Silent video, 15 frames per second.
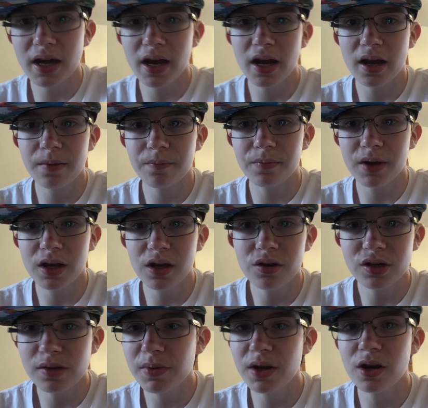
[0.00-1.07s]
name, he
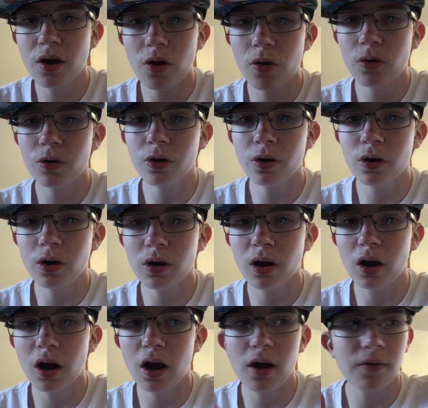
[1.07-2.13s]
used to be an owner
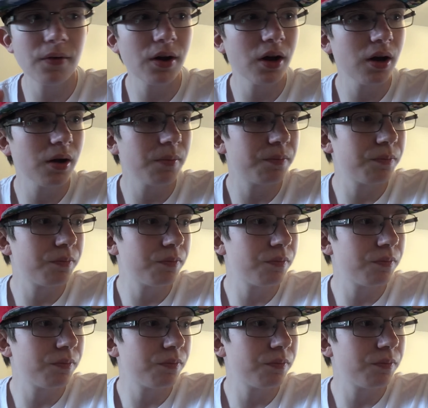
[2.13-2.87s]
of a